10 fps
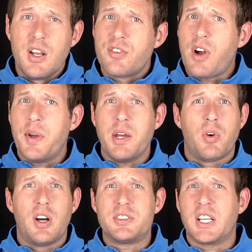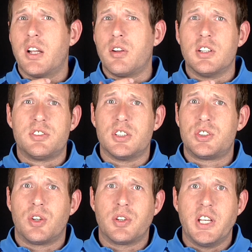Throat hit wise, getting a nice
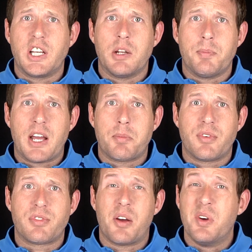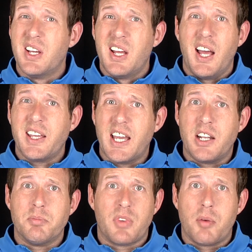strong kick in the back of my throat.
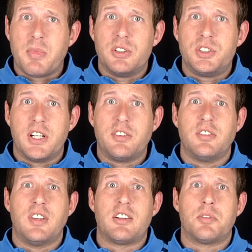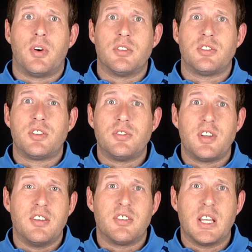Again, like most Genesis atomizers do
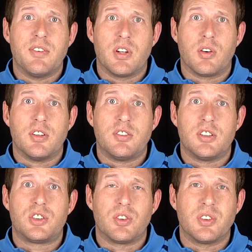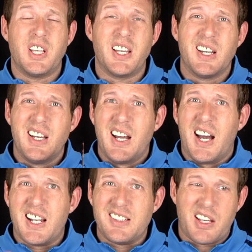tend to give you a nice strong kick,
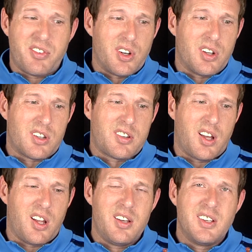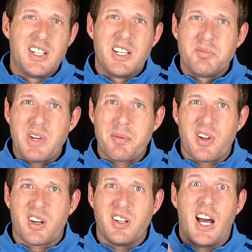unless they've got maybe
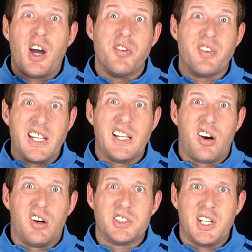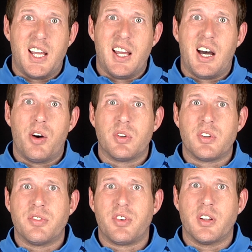an overly large air hole. I
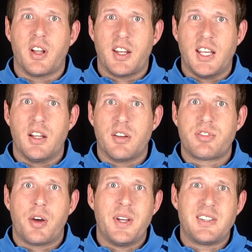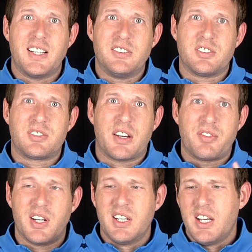do find that the throat hit tends to
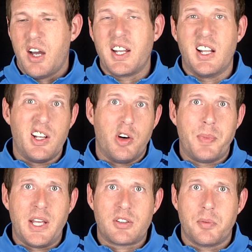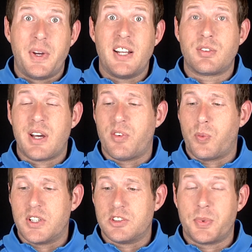suffer only a little bit compared to other
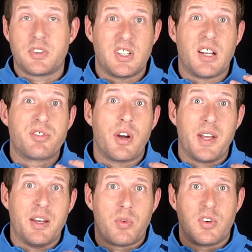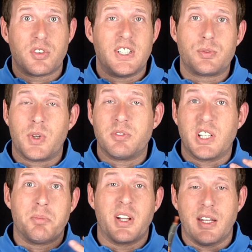ones, but throat hit wise on this one,
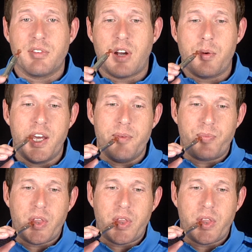getting plenty of throat hit.